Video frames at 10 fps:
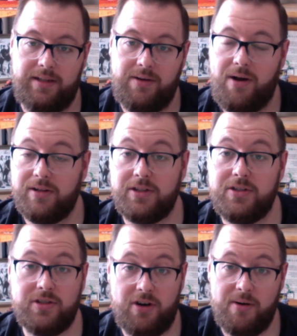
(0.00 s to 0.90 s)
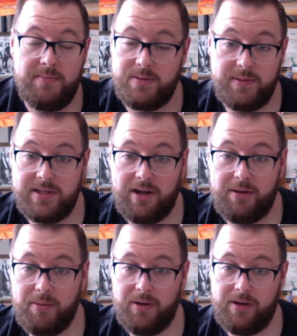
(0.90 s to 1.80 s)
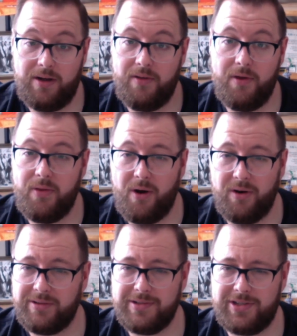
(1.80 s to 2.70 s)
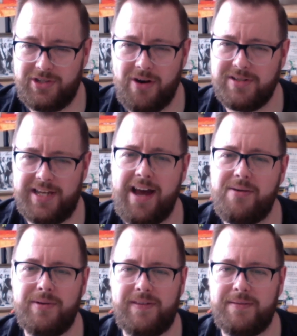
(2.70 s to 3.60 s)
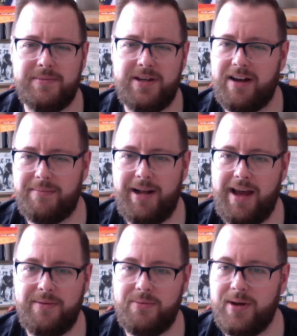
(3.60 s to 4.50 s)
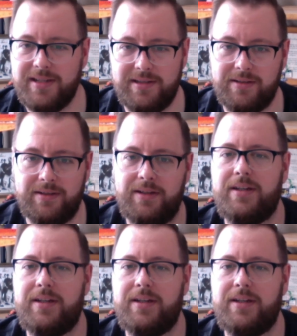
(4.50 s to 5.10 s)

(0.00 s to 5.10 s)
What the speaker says: on good terms with Zuckerberg. Although the article starts out with him talking about how he went to